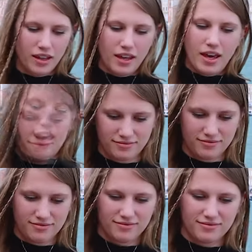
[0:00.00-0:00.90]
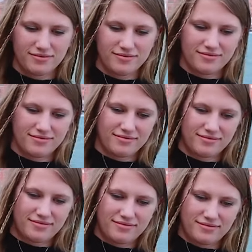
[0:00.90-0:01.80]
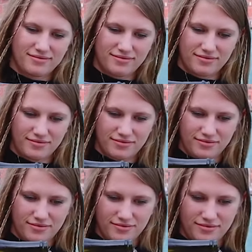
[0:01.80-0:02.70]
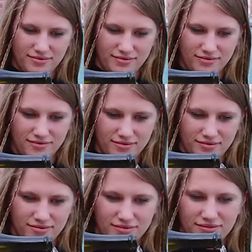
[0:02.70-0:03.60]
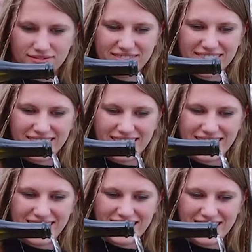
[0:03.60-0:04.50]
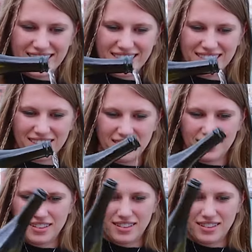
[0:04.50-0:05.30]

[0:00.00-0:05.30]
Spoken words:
[no speech]